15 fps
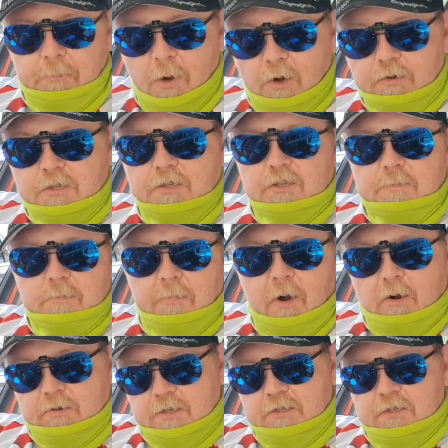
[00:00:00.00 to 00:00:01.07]
boxes and
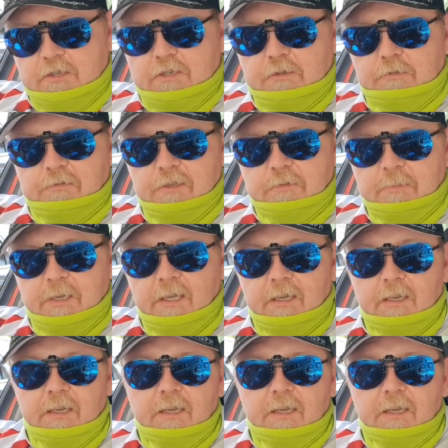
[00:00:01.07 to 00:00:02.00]
boxes of stuff with me,